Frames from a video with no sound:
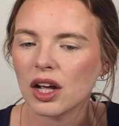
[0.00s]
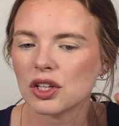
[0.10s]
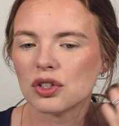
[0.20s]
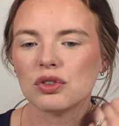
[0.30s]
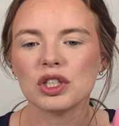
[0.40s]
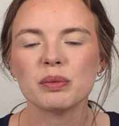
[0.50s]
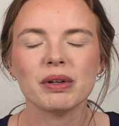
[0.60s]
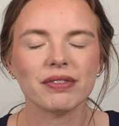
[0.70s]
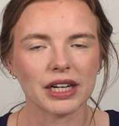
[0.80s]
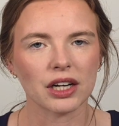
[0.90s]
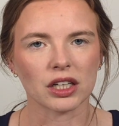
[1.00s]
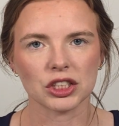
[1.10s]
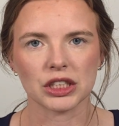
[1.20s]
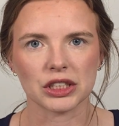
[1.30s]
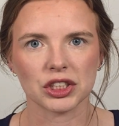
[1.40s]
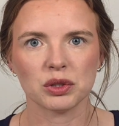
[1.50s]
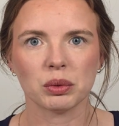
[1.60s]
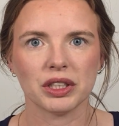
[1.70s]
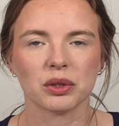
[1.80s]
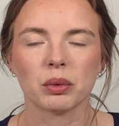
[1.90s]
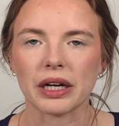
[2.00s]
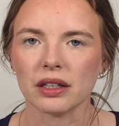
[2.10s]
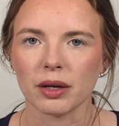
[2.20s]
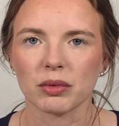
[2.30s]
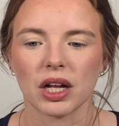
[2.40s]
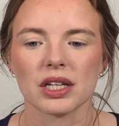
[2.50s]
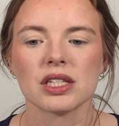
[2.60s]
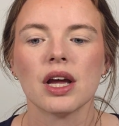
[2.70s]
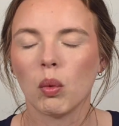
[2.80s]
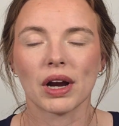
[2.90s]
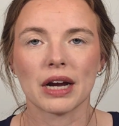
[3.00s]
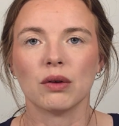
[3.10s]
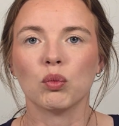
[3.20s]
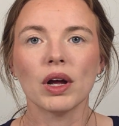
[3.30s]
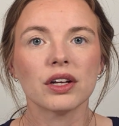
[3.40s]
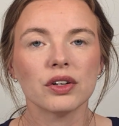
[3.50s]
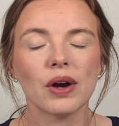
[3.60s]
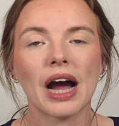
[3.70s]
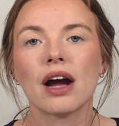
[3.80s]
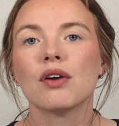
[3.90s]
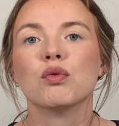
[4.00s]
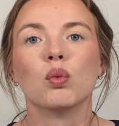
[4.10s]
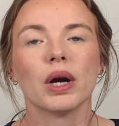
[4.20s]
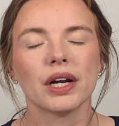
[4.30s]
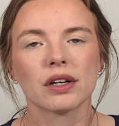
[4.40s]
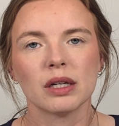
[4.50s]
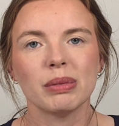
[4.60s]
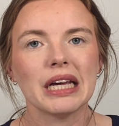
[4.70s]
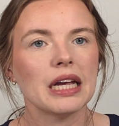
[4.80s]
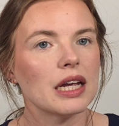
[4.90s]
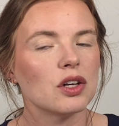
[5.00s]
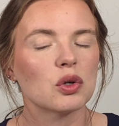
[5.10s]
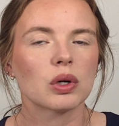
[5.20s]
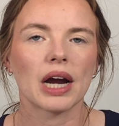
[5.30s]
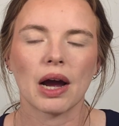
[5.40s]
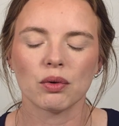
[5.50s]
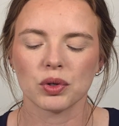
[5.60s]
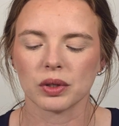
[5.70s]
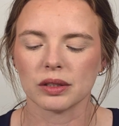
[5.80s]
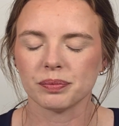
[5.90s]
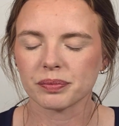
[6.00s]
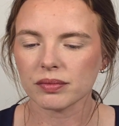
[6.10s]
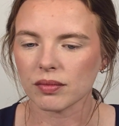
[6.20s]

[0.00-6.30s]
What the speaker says: So just be very conscientious when you're wearing lip gloss, what kind of weather you have, where you're going to be, indoor, outdoor.